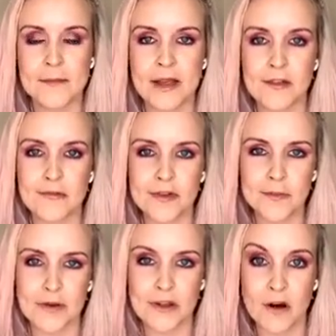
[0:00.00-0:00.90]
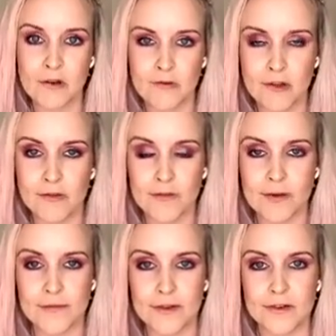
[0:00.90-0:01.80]
make sure you bring your old shoes
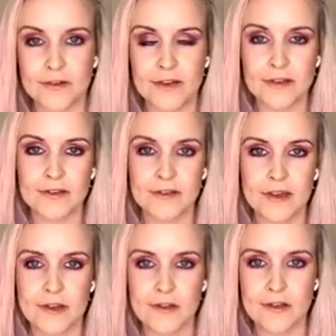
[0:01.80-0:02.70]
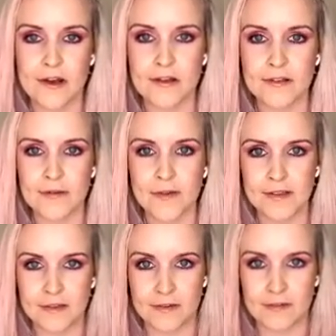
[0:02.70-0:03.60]
with you, because it can teach us
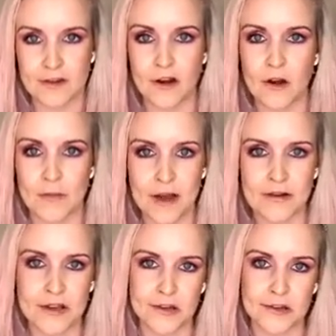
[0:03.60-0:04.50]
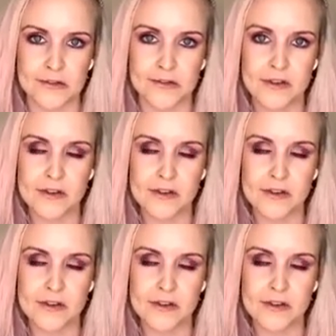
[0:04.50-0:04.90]
fitters a lot about you,